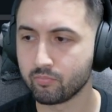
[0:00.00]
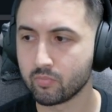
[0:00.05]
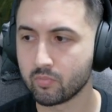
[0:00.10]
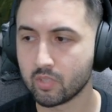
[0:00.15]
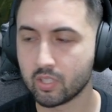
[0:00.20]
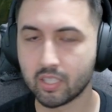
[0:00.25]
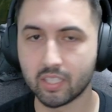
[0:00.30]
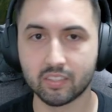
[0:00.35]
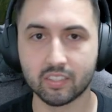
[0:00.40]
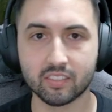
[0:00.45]

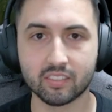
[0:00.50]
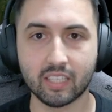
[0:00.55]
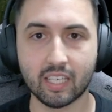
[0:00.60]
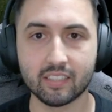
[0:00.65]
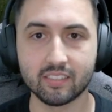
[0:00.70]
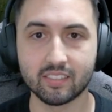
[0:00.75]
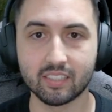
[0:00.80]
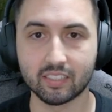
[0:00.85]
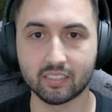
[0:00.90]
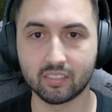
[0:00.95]
in this
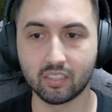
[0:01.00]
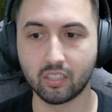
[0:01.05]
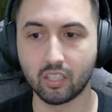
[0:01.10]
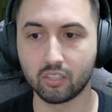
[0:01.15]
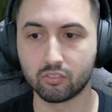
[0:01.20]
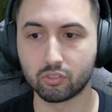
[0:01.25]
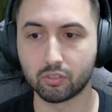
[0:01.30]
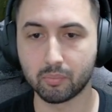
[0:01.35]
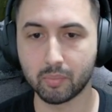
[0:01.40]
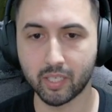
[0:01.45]
case
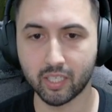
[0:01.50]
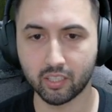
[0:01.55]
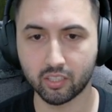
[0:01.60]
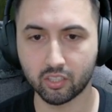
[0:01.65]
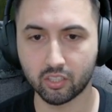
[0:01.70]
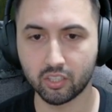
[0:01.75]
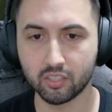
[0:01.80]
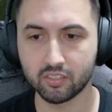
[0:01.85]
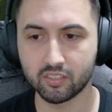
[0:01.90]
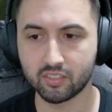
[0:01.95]
1600
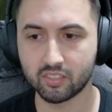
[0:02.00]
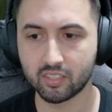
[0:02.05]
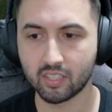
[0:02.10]
MHz,